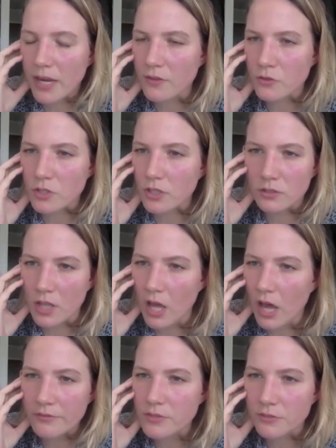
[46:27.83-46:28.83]
And there's like a
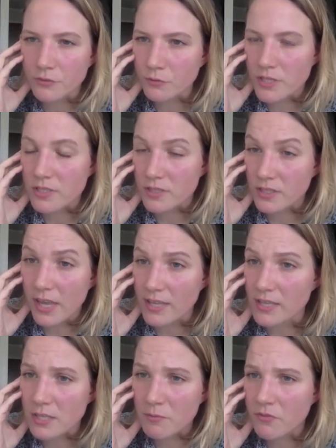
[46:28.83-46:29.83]
lot of different reasons.
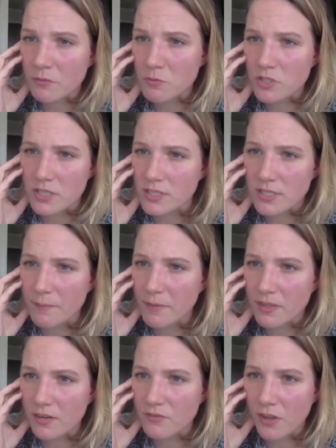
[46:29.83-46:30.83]
Again, some of them just systemic
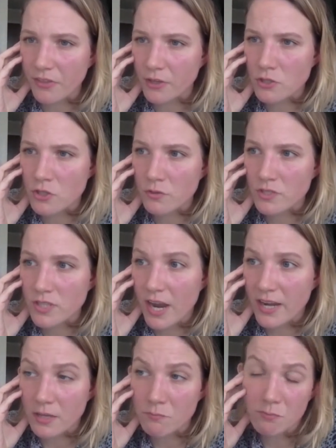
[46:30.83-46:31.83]
that have nothing to do with
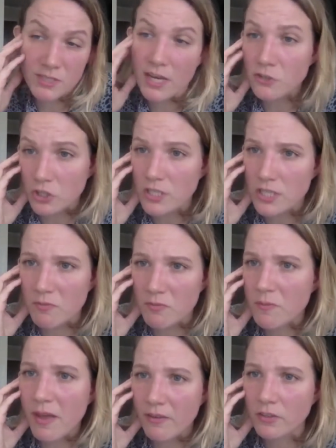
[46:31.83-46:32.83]
dieting, potentially some of
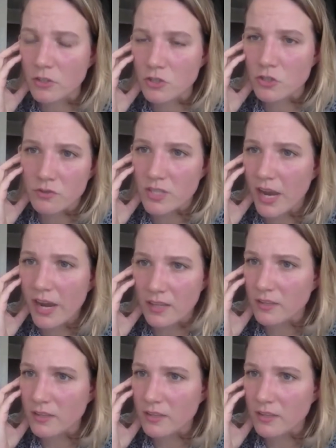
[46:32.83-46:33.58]
them having to do with dieting.